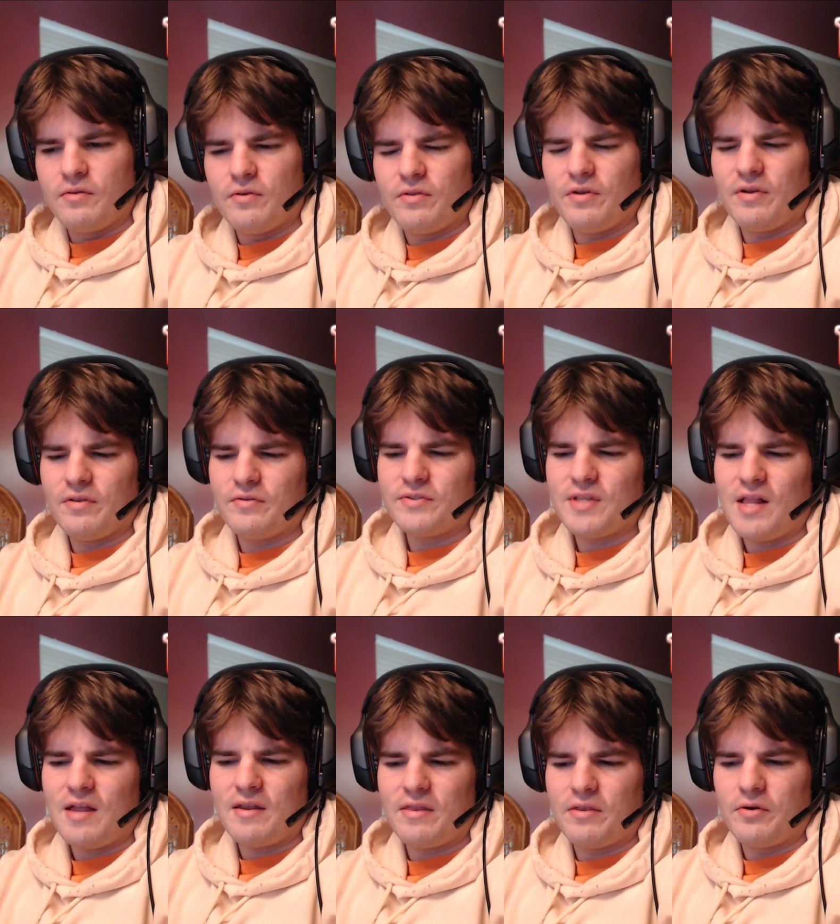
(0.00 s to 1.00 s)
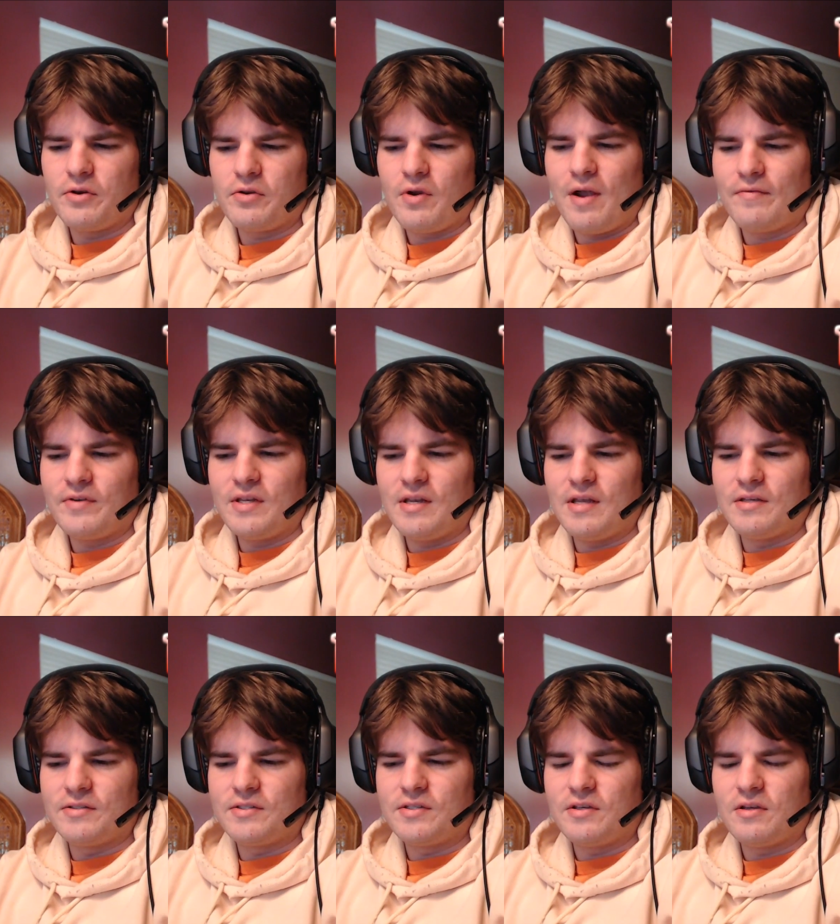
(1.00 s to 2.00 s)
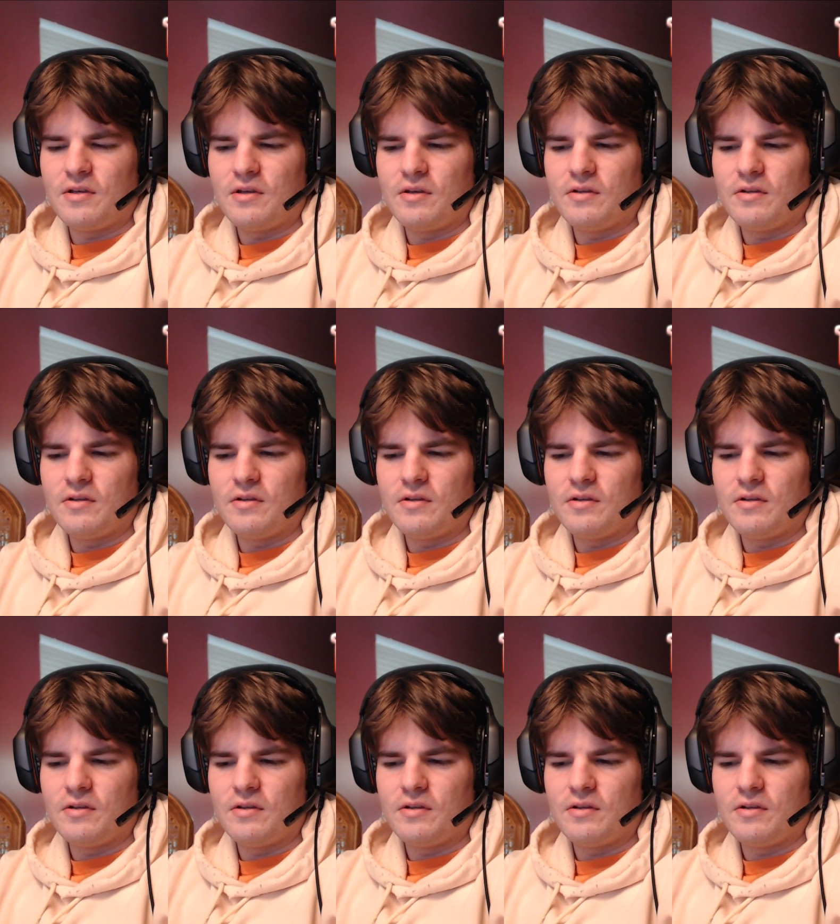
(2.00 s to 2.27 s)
There's a lot of theory crafting as to